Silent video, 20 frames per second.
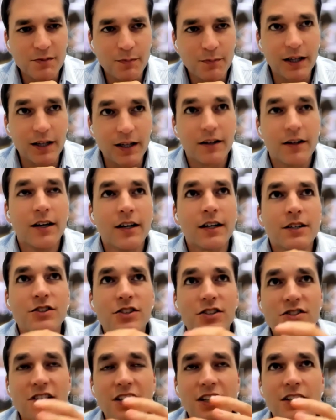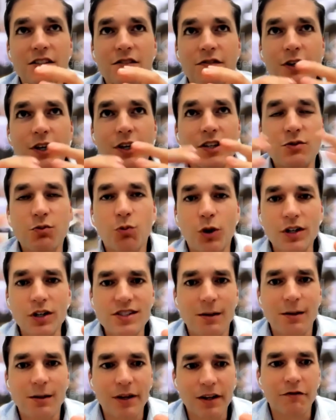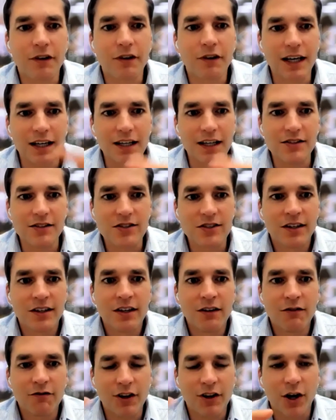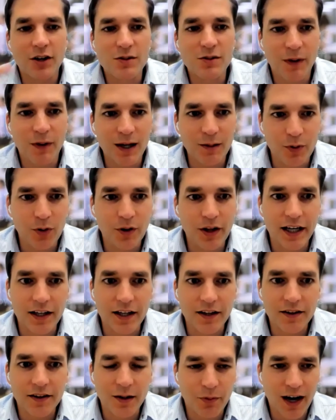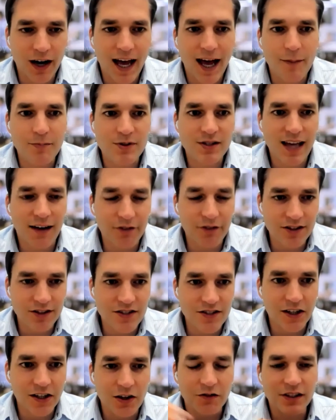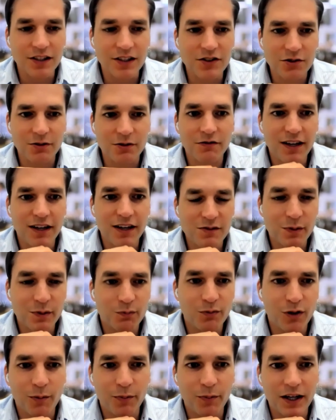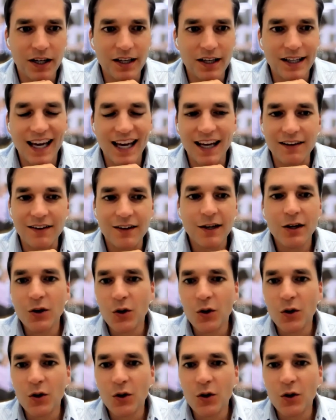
But just tell us first, what are some of the fees for those people that perhaps haven't delved into investment property yet,